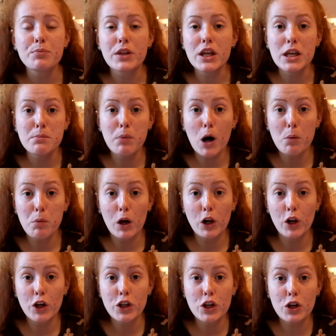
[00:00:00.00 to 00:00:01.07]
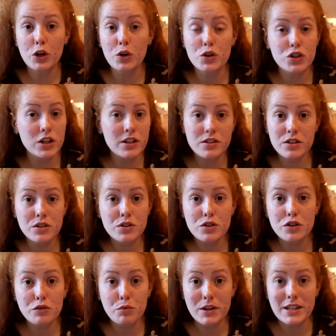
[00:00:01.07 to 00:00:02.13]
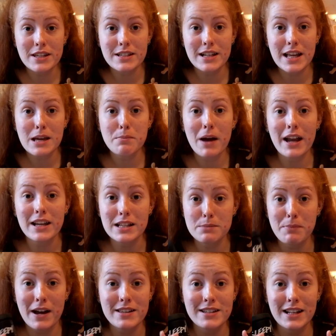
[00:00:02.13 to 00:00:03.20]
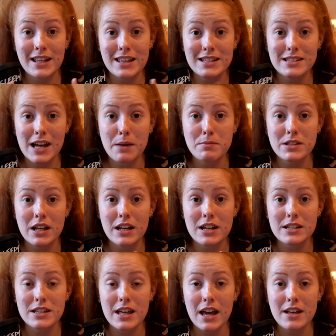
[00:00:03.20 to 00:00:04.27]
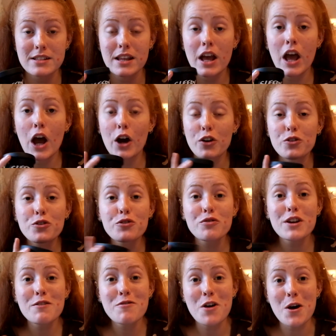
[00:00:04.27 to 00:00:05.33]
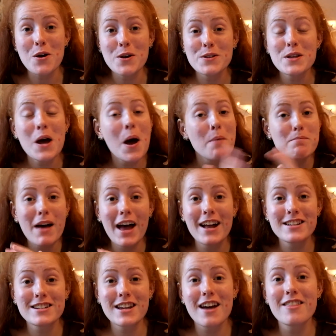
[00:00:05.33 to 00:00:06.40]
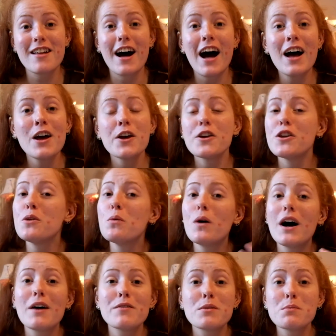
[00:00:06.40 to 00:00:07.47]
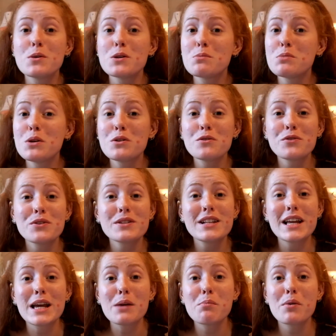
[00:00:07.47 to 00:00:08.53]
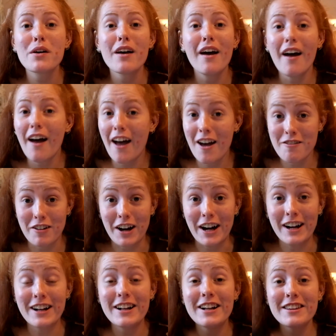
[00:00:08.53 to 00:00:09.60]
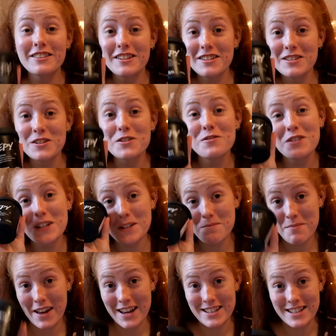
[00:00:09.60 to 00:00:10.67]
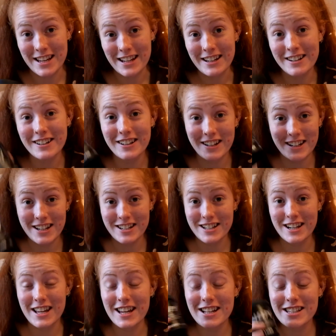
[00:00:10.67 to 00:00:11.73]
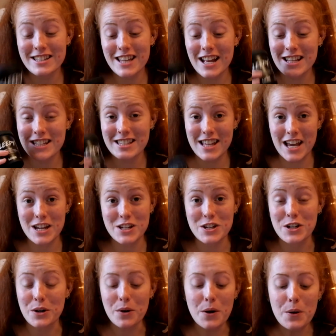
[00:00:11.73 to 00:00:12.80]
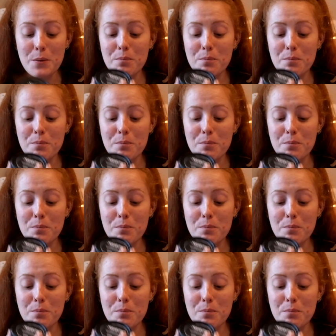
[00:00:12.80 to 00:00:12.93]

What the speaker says: that you pop on like your cushions and stuff when you sleep, and it's basically the same scent as this. And all three of those paired together, you will have the most beautiful sleep ever. This stuff is amazing. Literally, it's sensational.